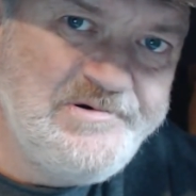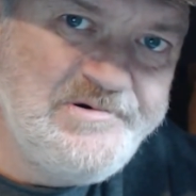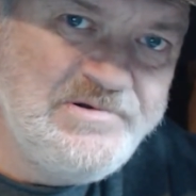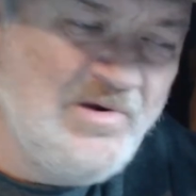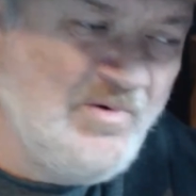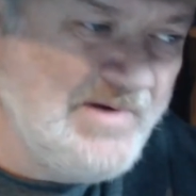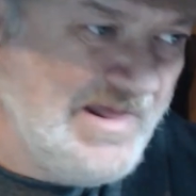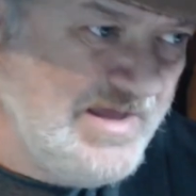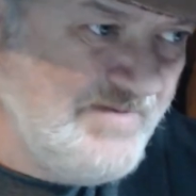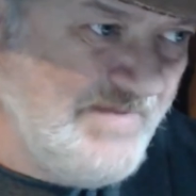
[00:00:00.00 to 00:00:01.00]
You know, when I
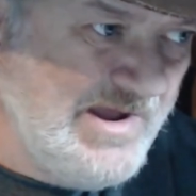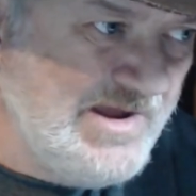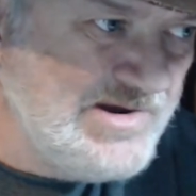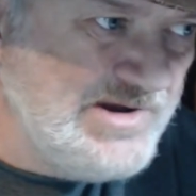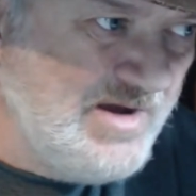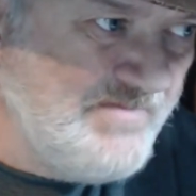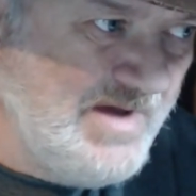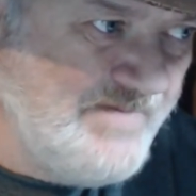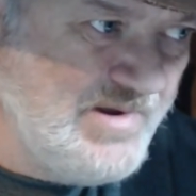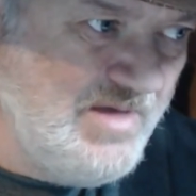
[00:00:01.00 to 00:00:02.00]
lay my head down on
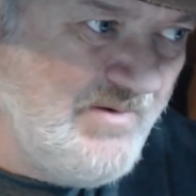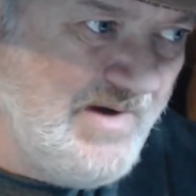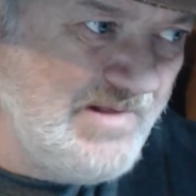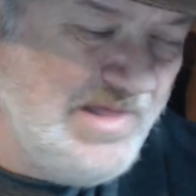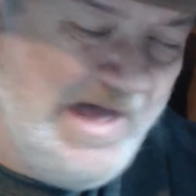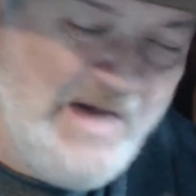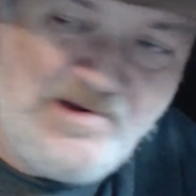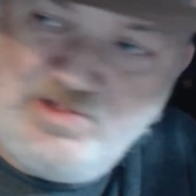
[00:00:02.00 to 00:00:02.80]
my pillow, I want to